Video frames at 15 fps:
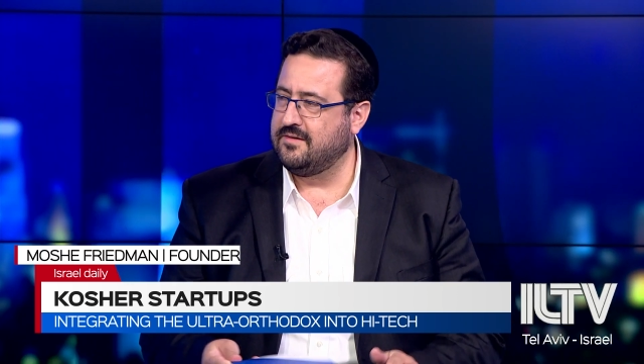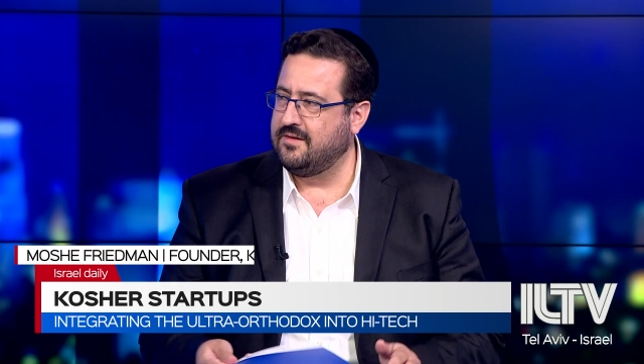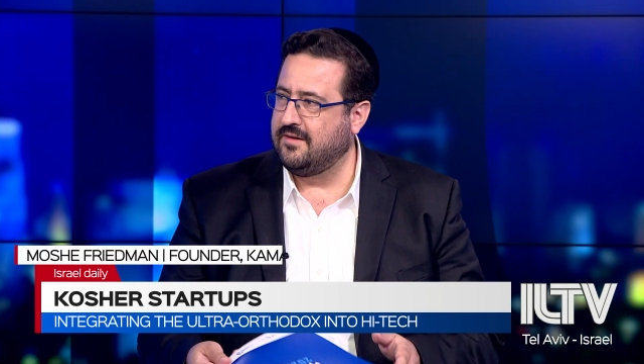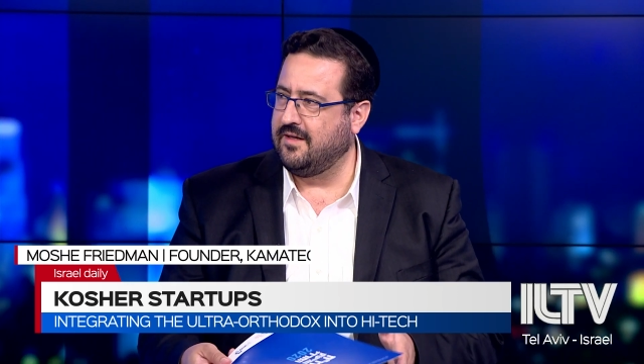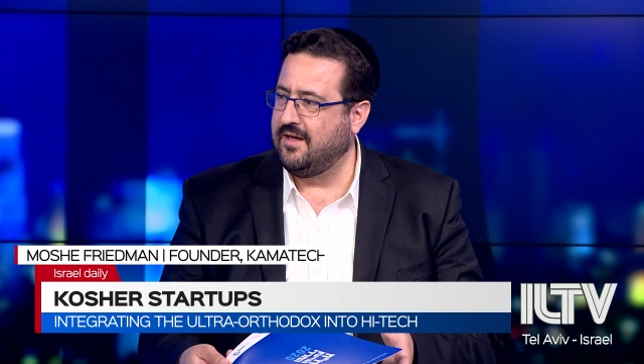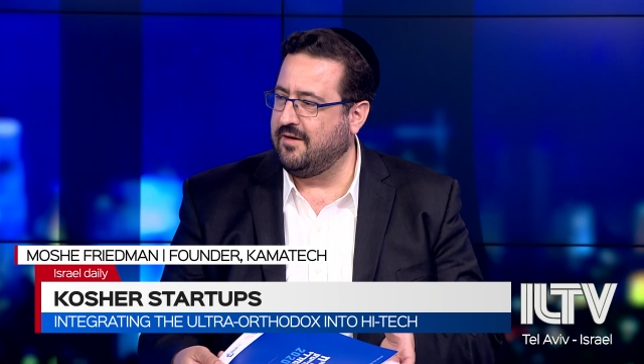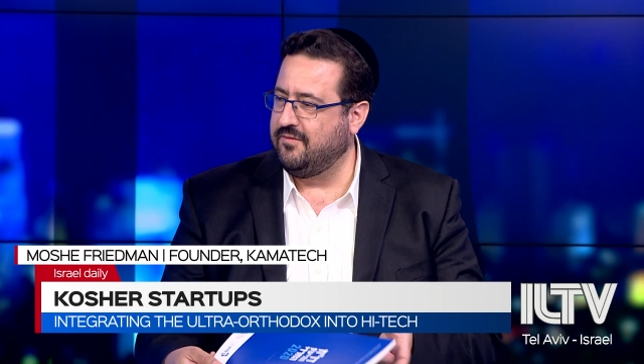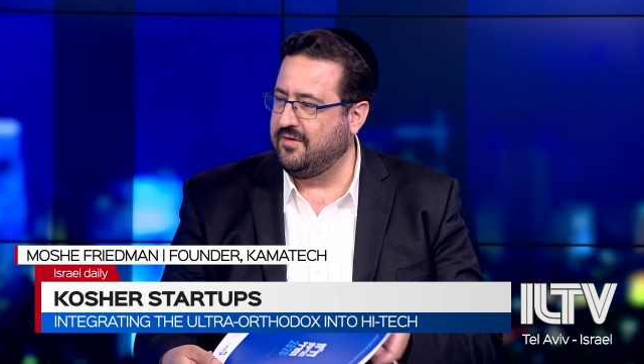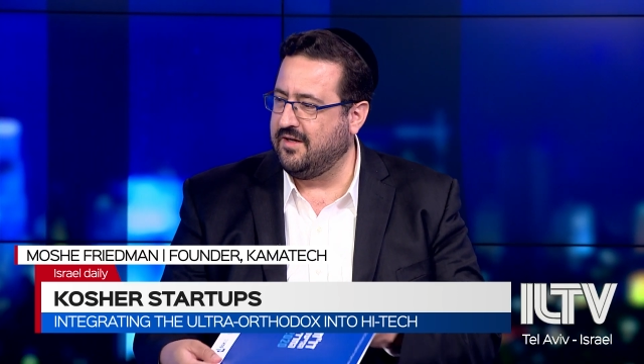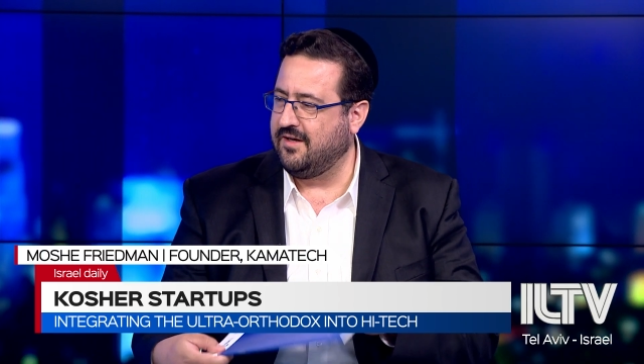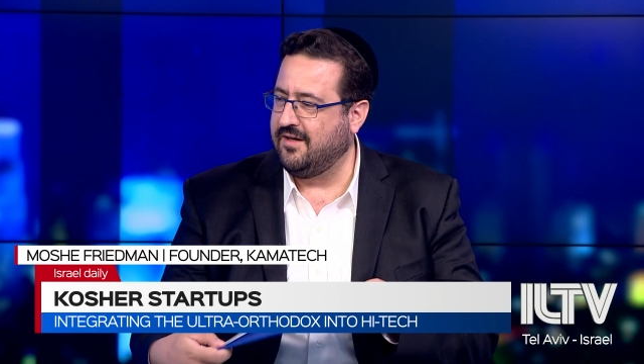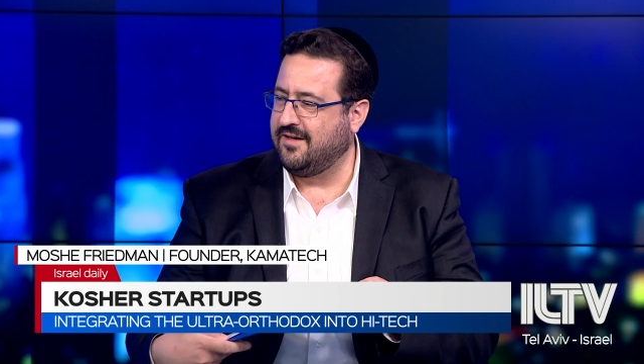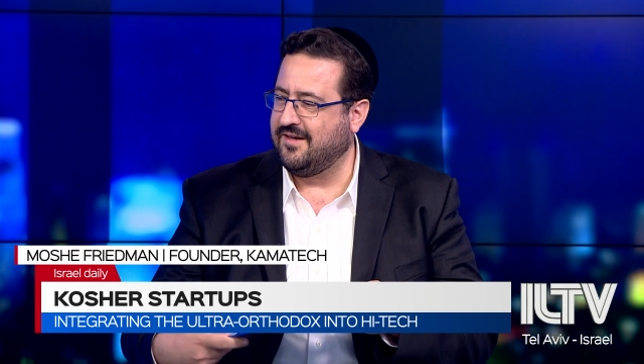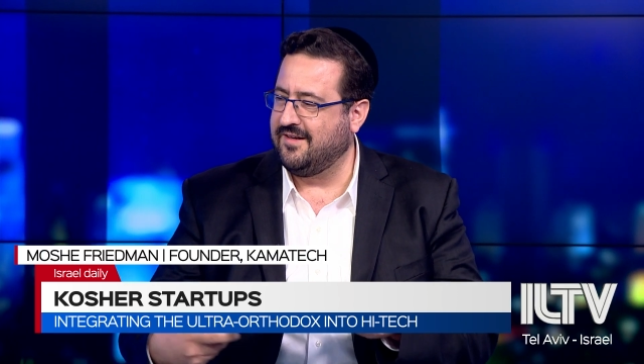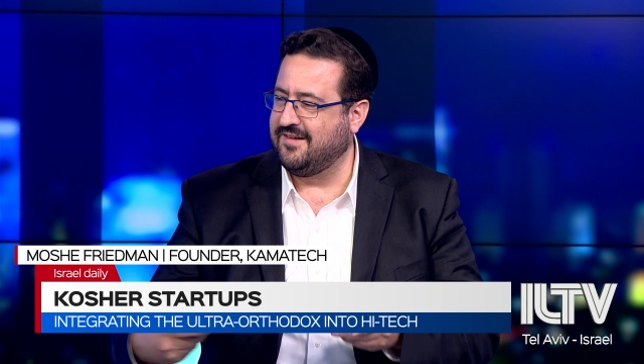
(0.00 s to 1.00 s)
that I have here,
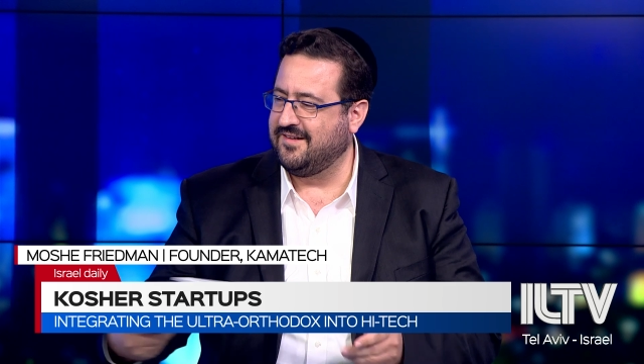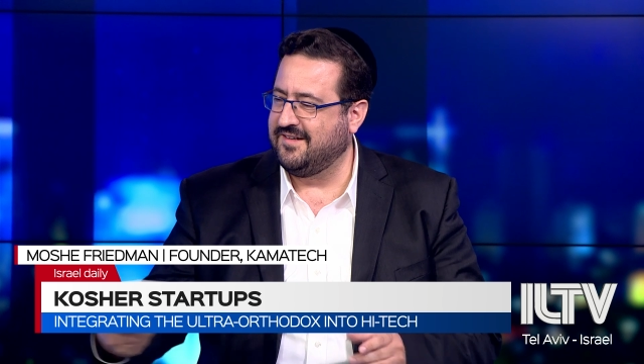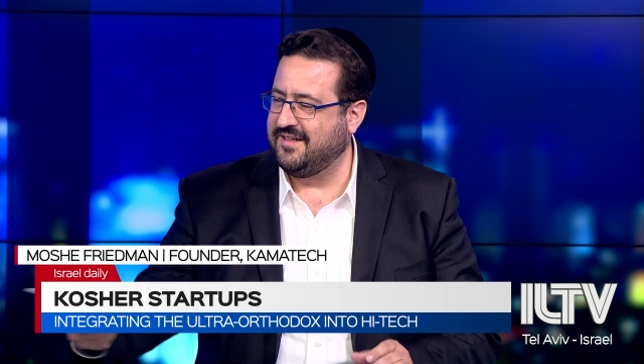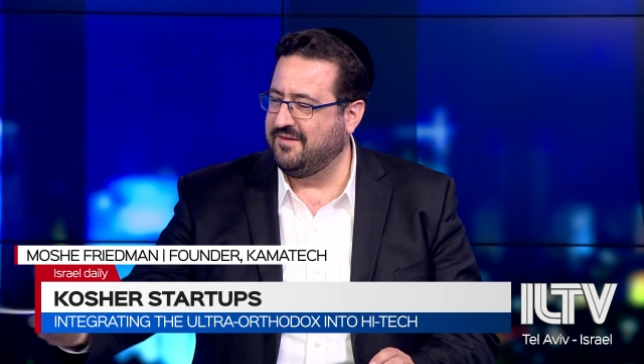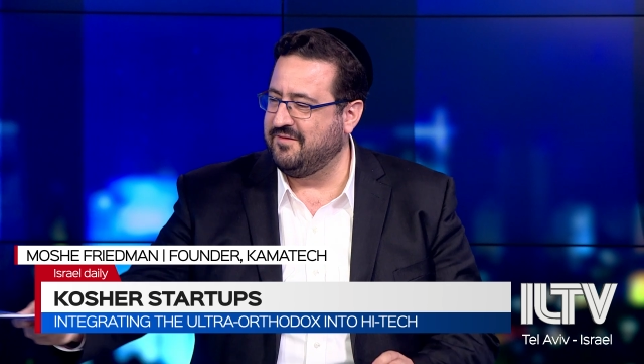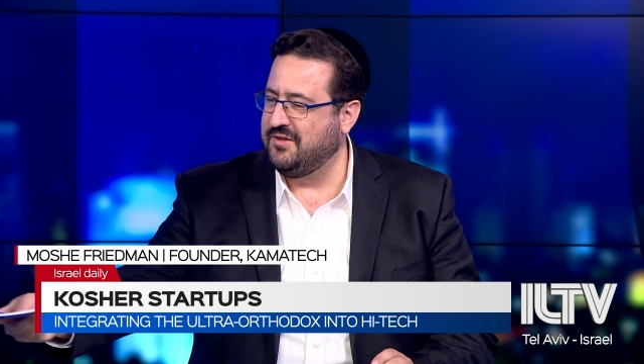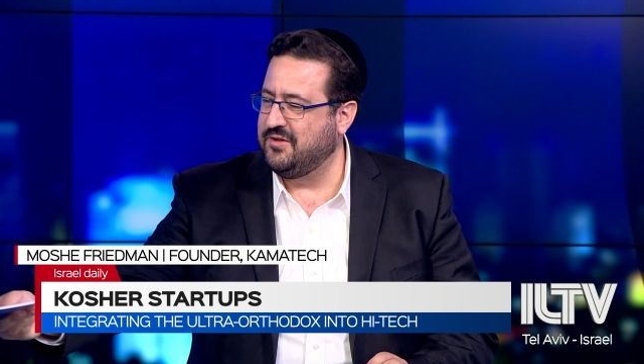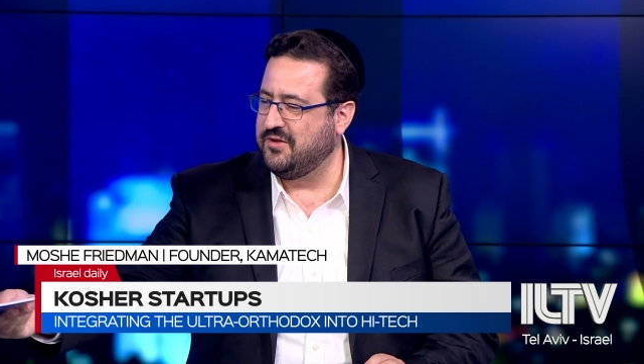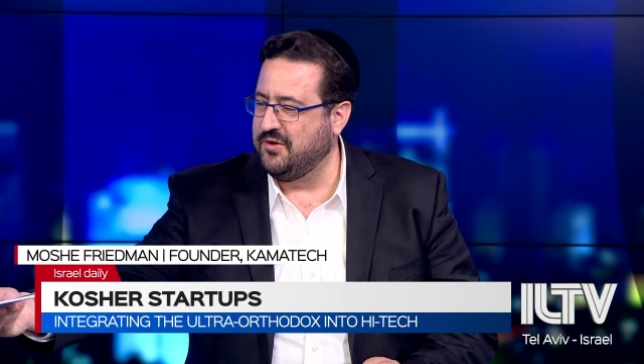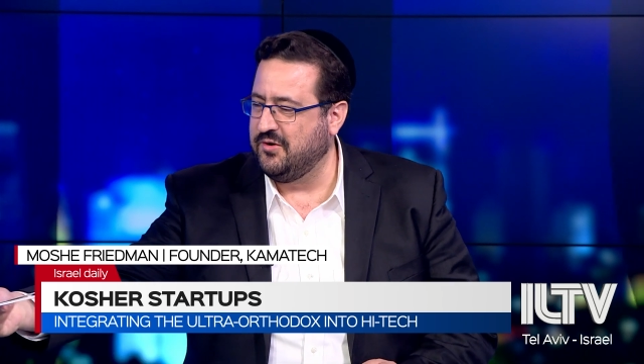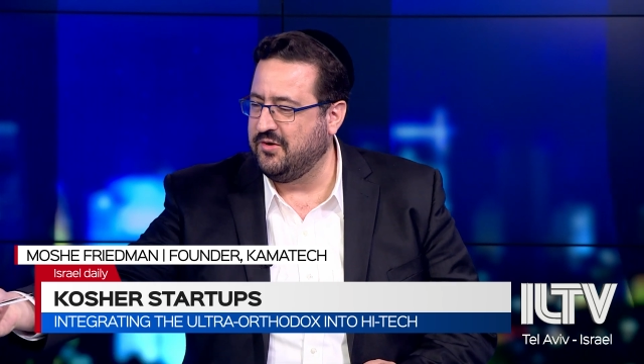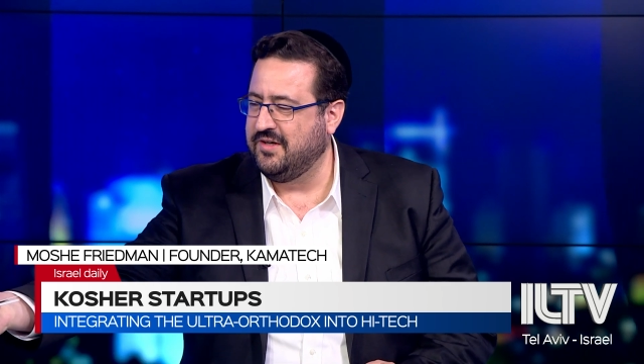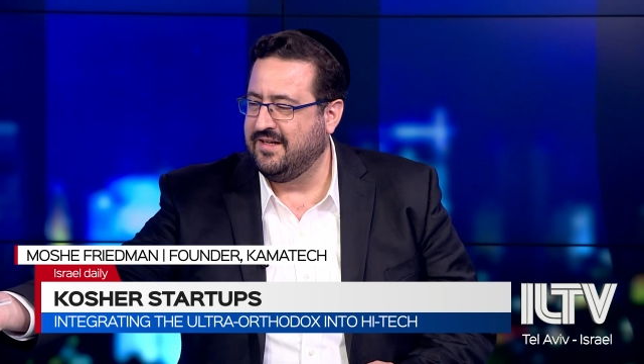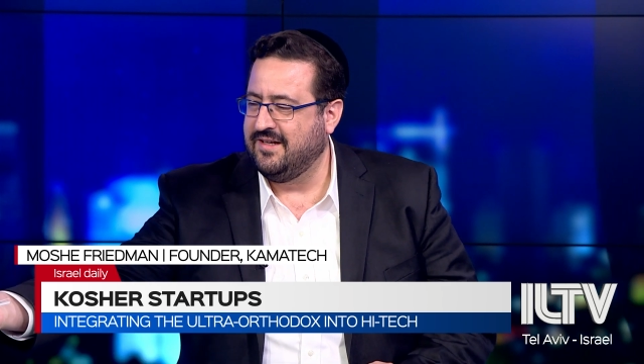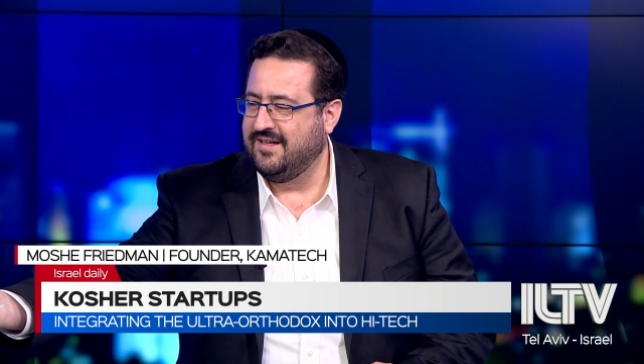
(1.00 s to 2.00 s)
I can give it to you.